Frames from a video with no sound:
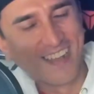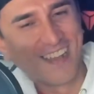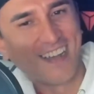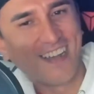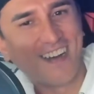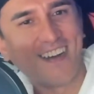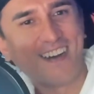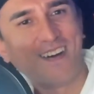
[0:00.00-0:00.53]

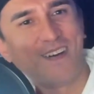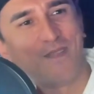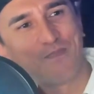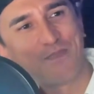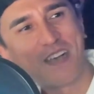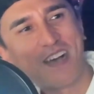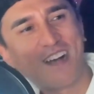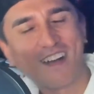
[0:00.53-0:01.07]
All
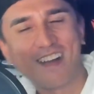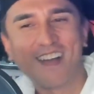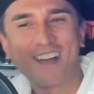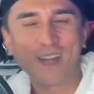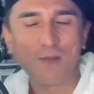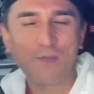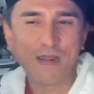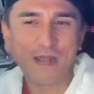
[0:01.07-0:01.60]
right, I'm
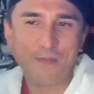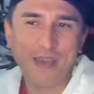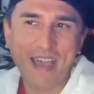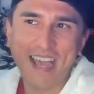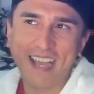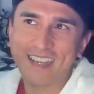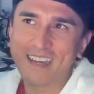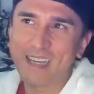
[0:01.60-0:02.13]
gonna bring it
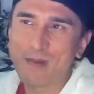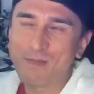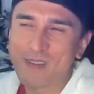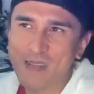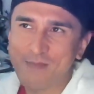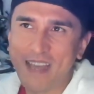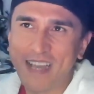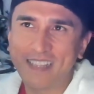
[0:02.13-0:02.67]
back.
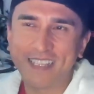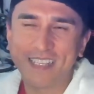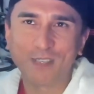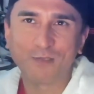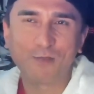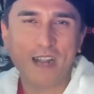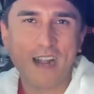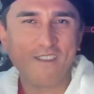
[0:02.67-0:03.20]
This is
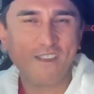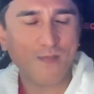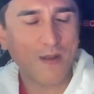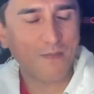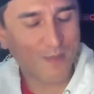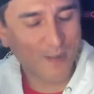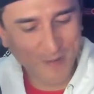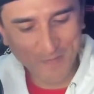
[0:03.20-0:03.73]
what I
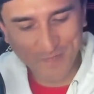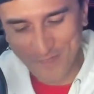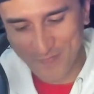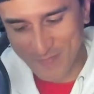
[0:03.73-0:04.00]
remember.